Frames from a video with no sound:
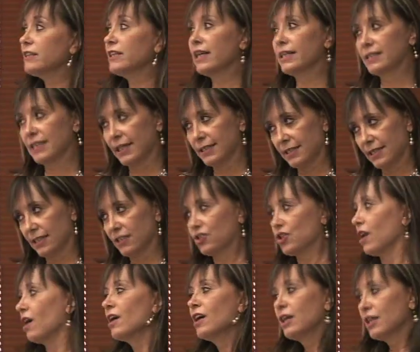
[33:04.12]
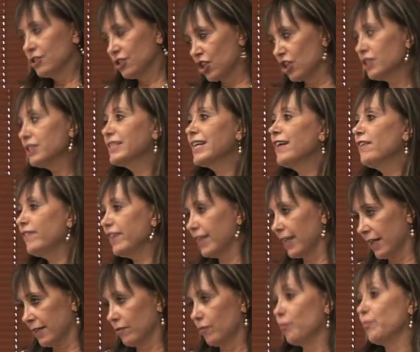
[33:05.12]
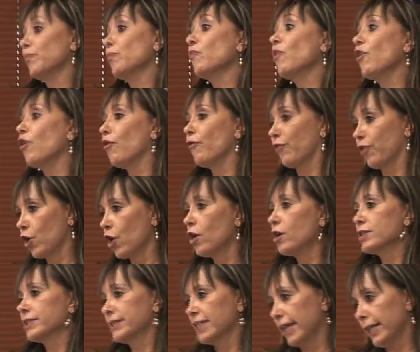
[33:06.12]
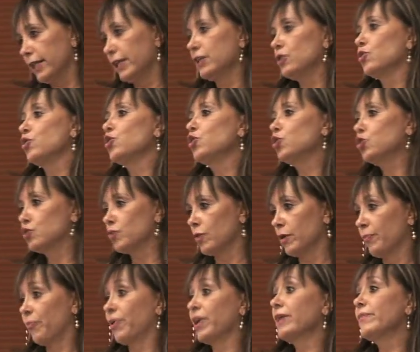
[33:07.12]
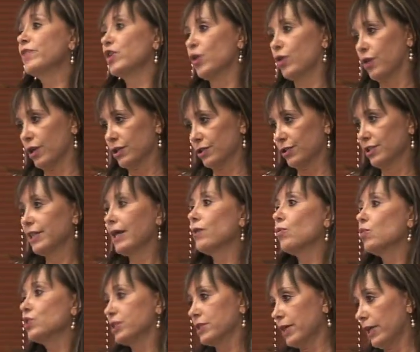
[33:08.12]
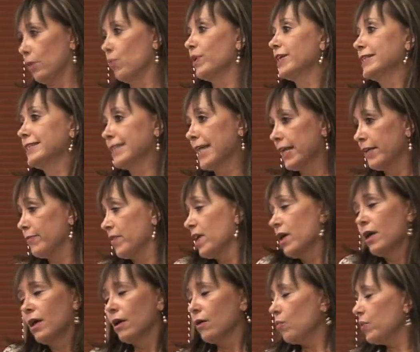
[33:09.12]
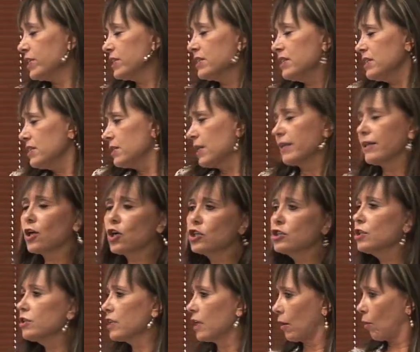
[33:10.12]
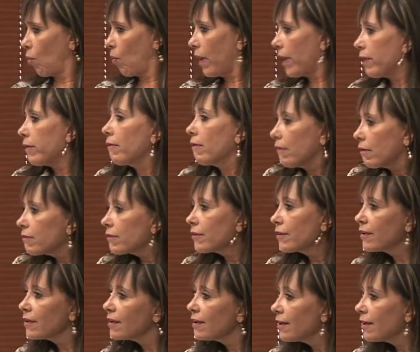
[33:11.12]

Yes, I said, so don't tell me that, of course, they need to use premium condom. That was they were telling me. We, these are the condoms that we use.